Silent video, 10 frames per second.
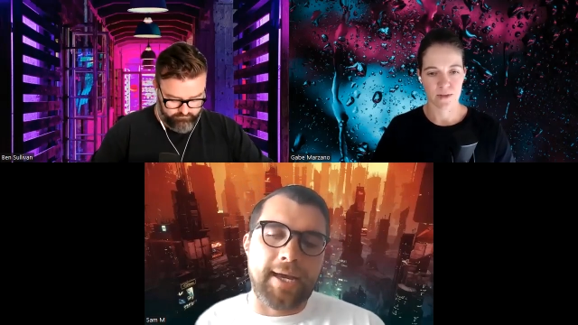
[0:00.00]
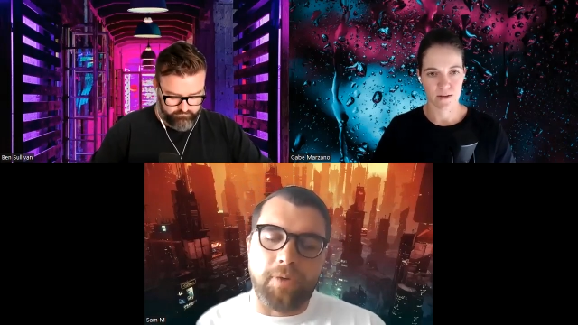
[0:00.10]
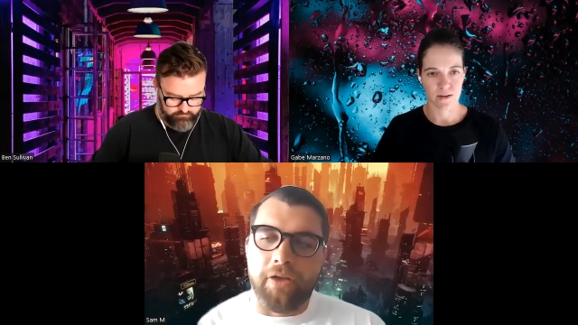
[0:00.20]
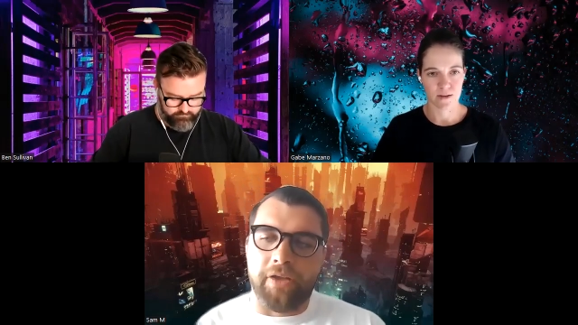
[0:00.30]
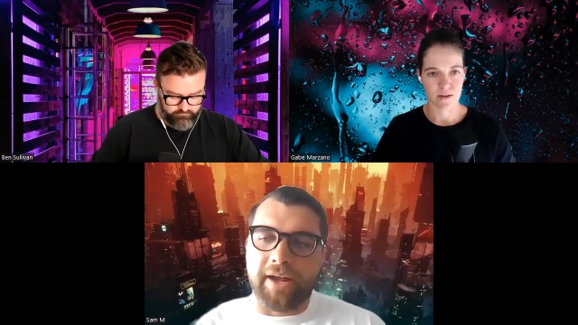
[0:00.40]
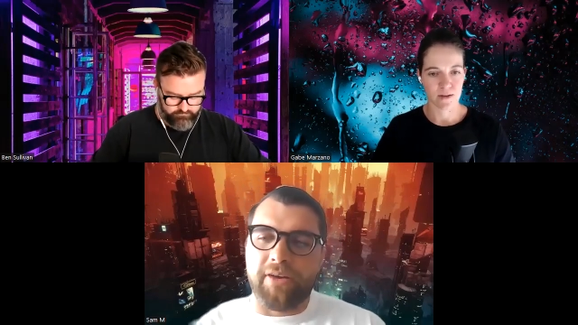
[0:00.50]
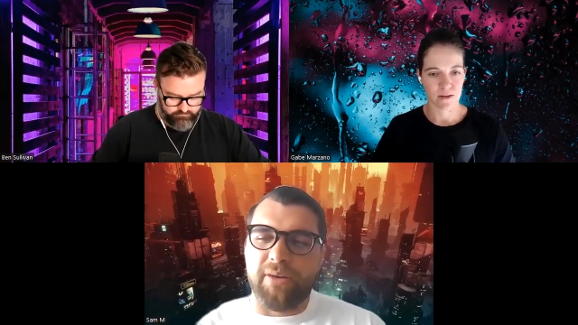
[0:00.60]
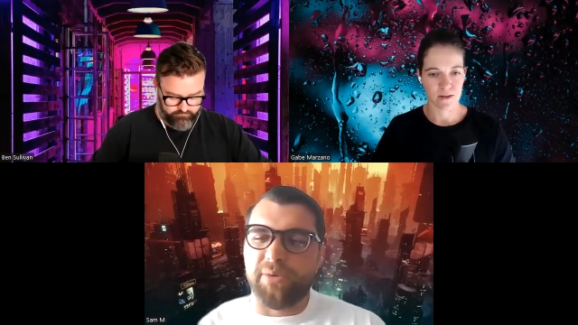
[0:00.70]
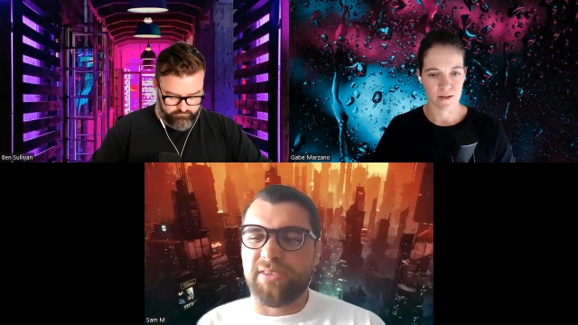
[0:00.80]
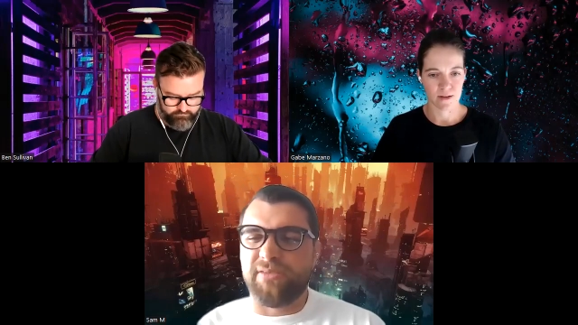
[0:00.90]
Speaker 1: The role that I
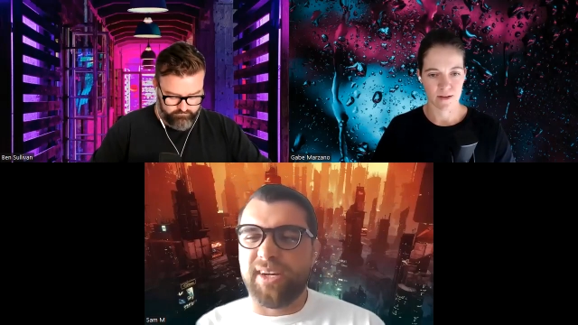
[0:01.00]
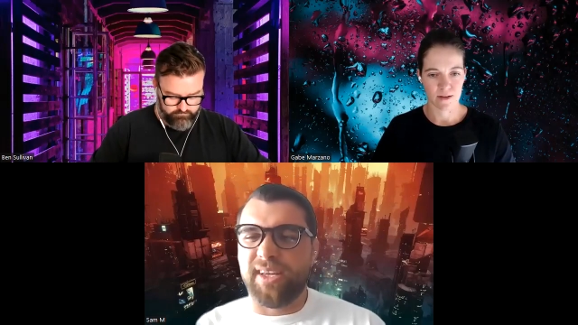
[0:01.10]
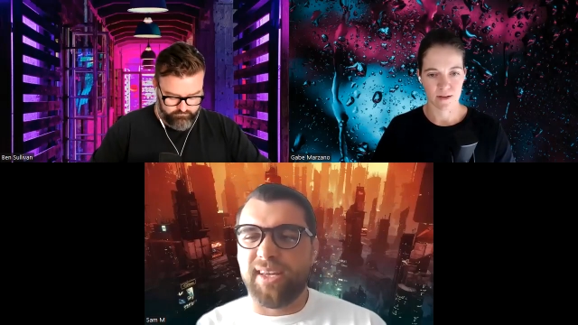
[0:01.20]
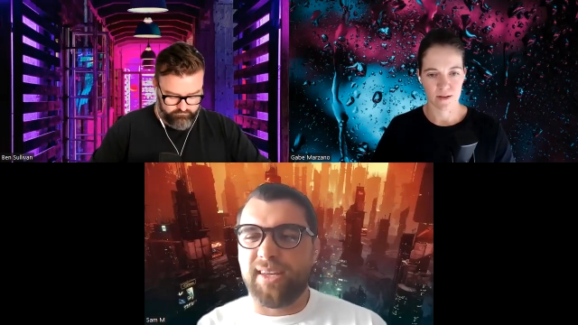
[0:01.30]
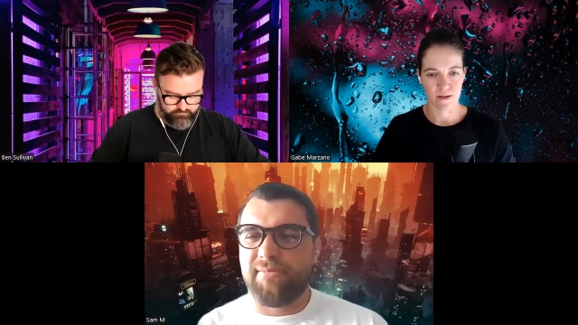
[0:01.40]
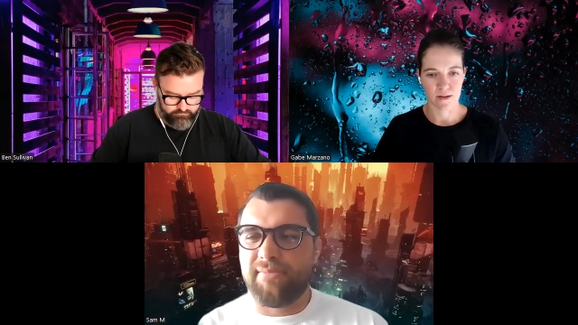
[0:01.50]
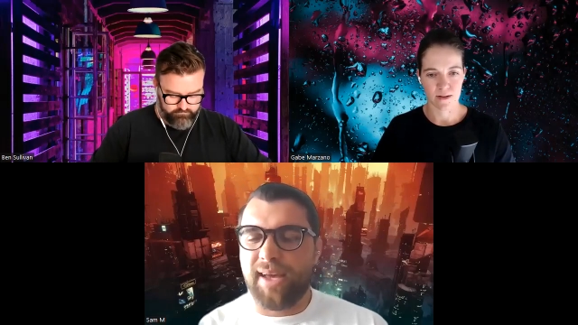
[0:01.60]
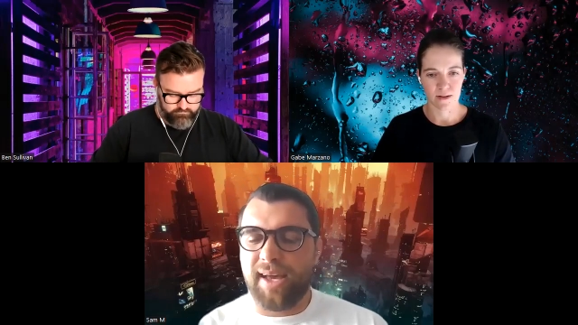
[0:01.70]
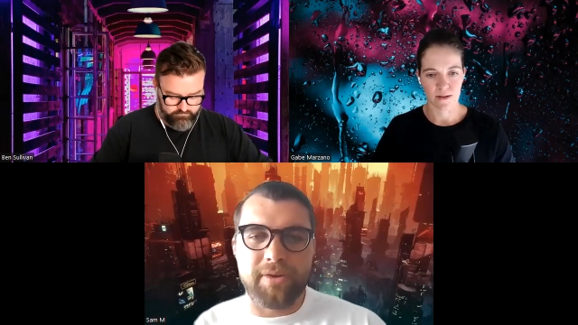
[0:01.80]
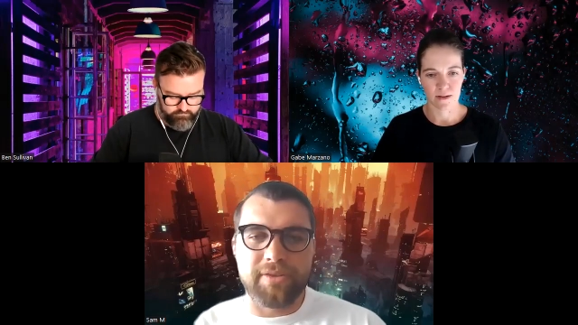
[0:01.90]
got wasn't really
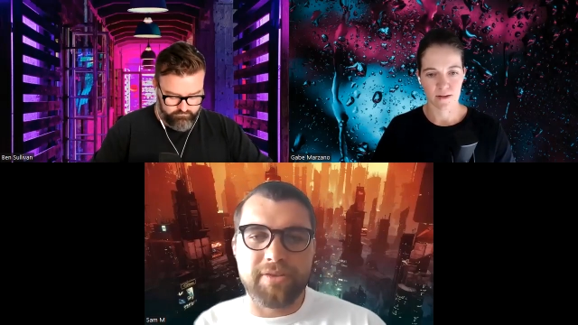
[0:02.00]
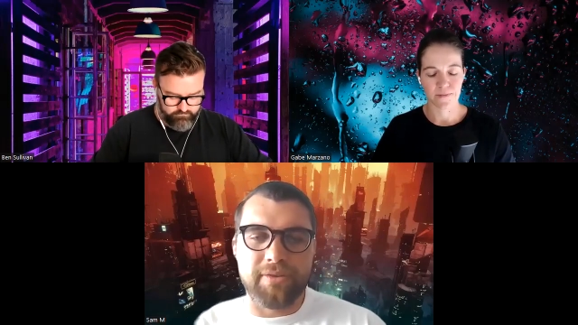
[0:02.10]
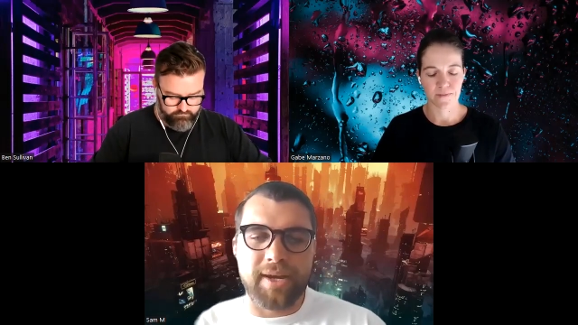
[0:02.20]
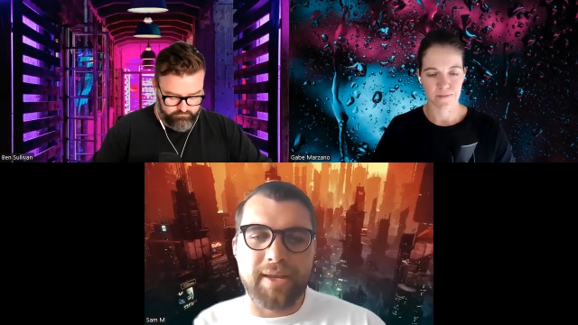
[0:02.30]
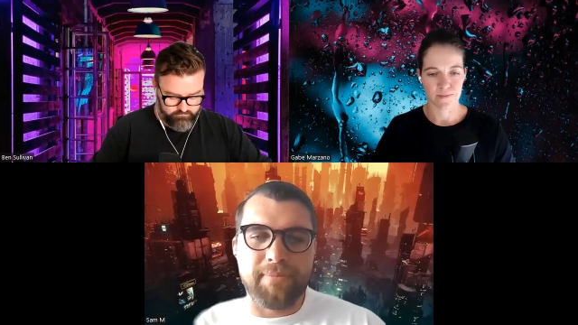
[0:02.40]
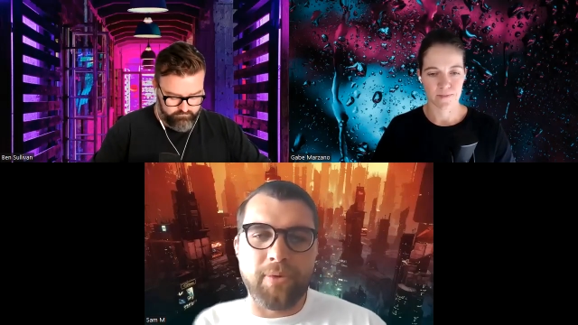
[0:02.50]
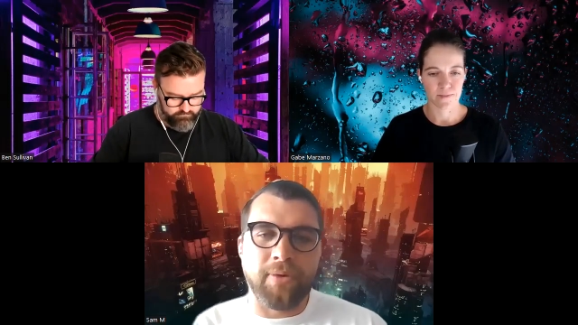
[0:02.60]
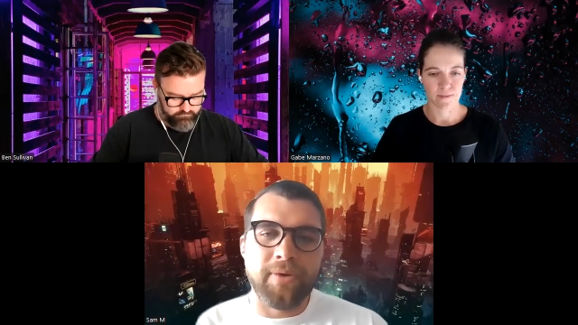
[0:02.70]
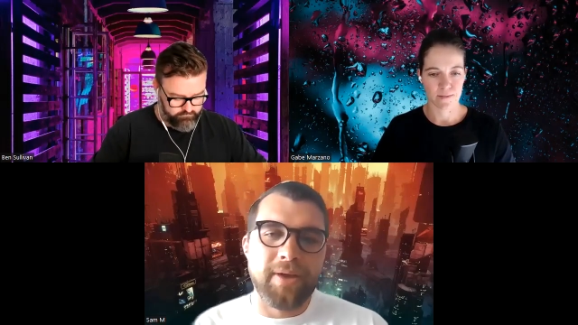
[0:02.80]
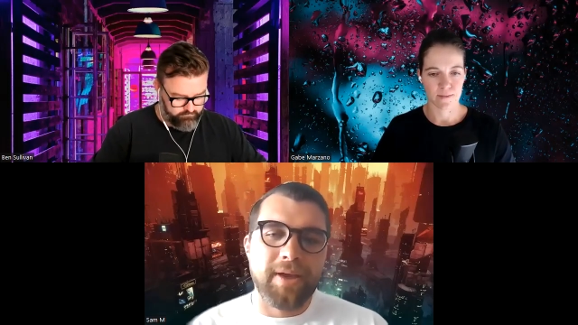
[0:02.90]
what I wanted to do
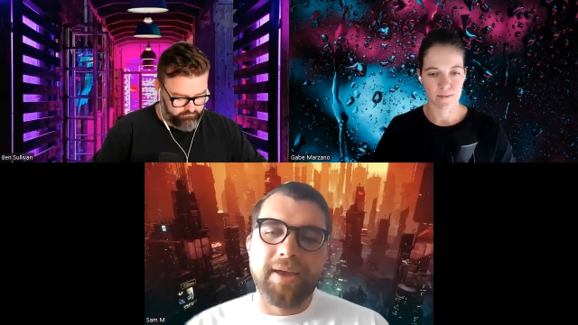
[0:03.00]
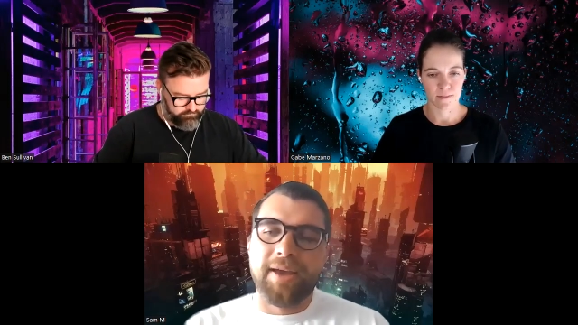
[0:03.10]
anymore.